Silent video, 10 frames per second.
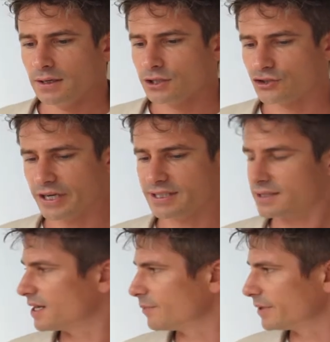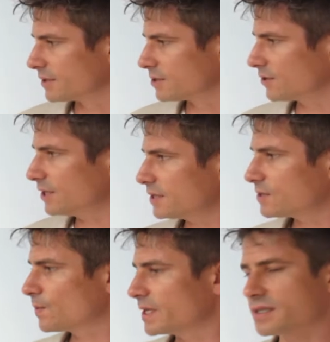Transit sampling. So
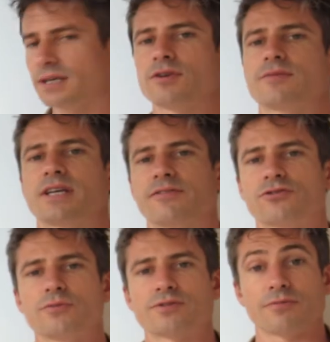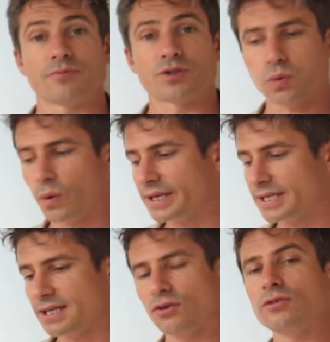this is when you sometimes have groups from
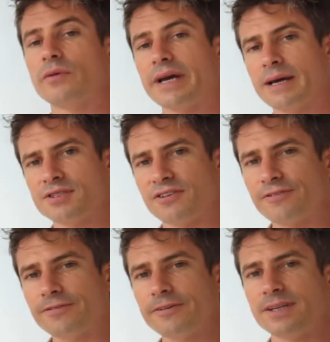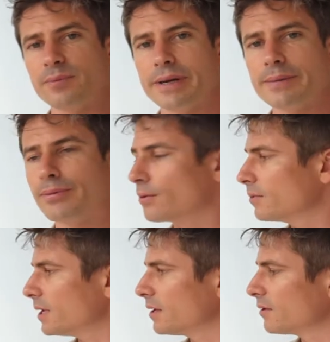20 all the way up to 50
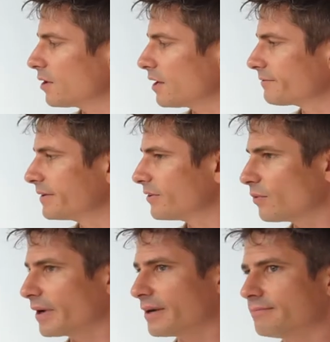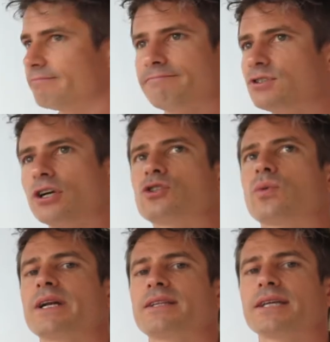people. I've given away, you know,
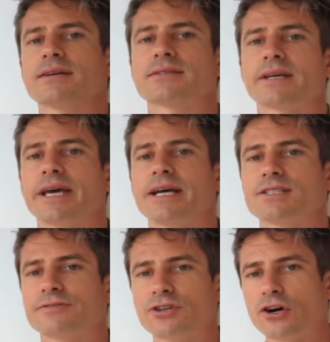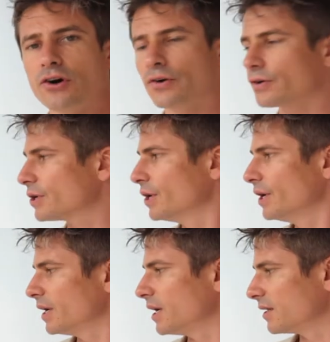20,000 cans of Coke.
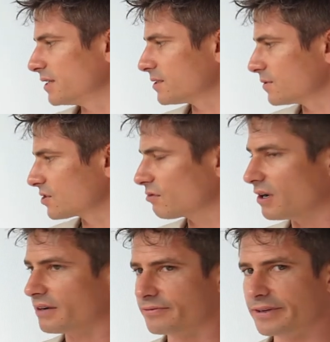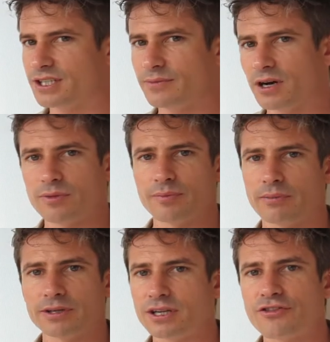This was Kraft Vegemite. We
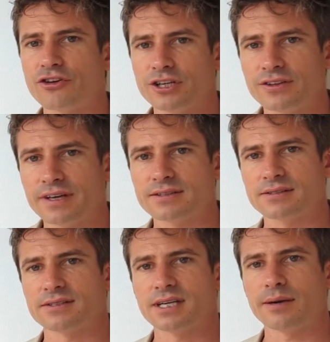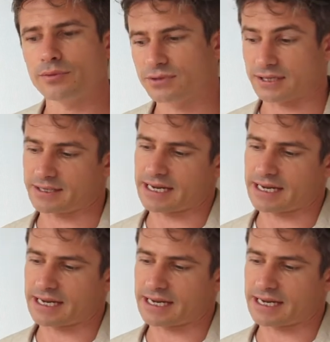probably did 30,000 samples at